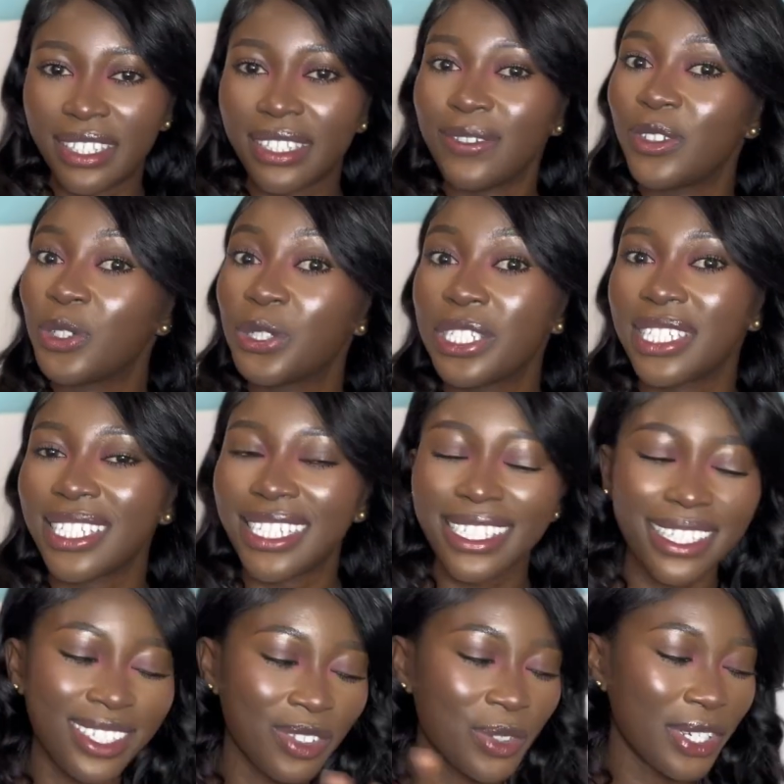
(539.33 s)
If you don't see,
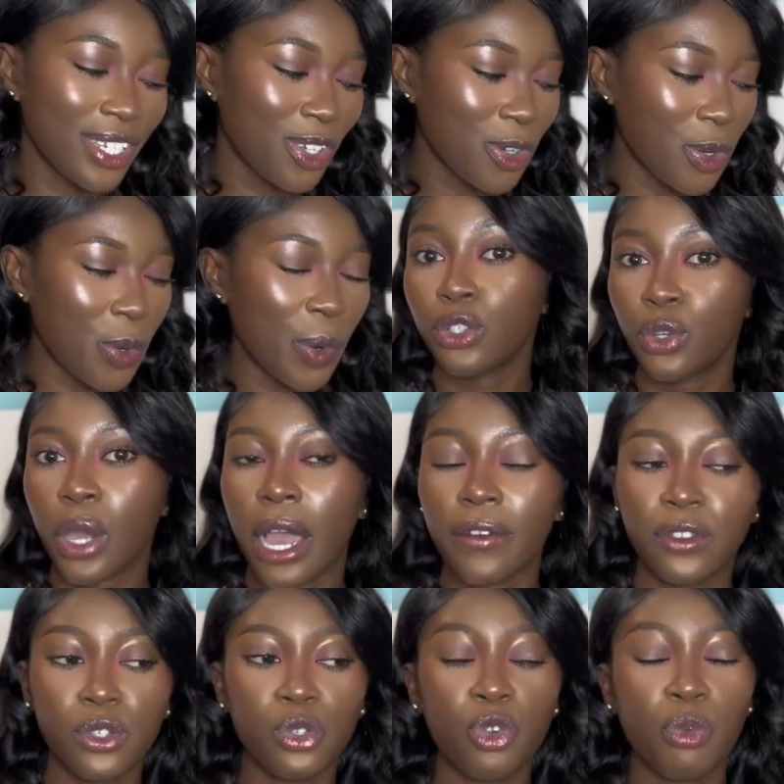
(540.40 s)
just know it didn't go well. Also have
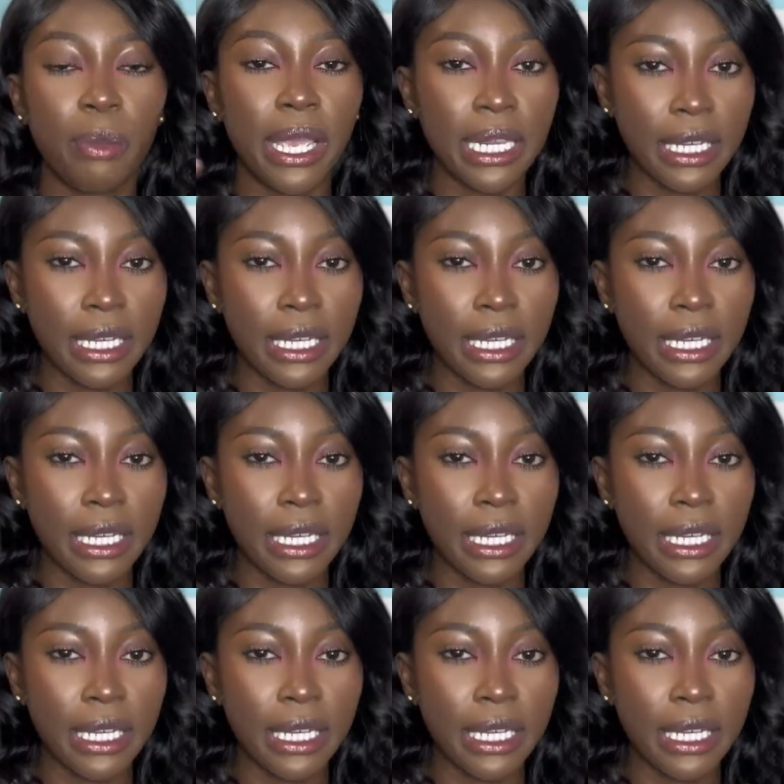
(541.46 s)
to do my